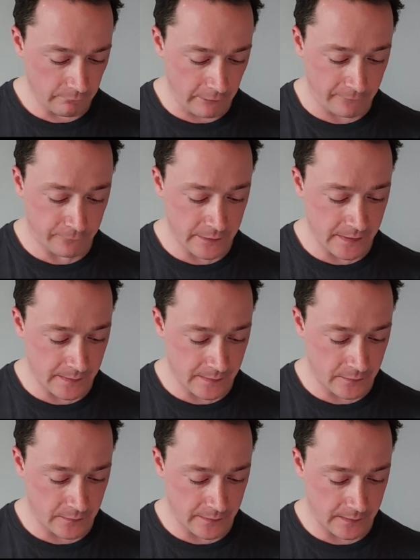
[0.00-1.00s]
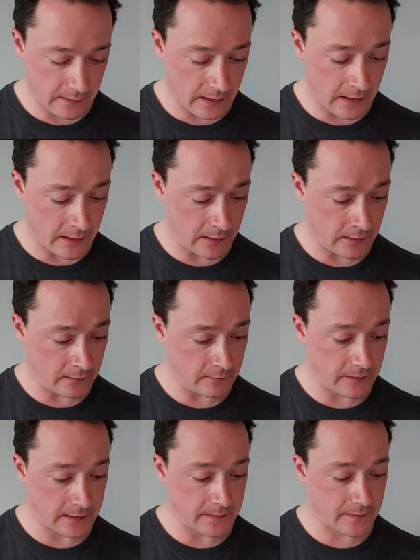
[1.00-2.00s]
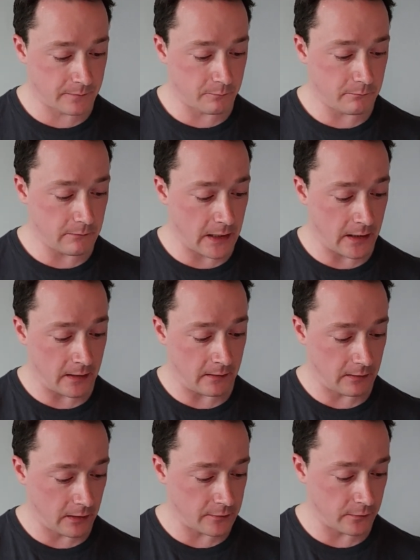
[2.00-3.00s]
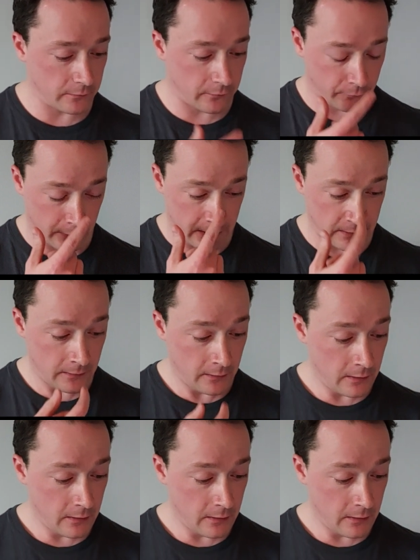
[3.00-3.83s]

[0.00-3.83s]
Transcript: References to that's Article 3,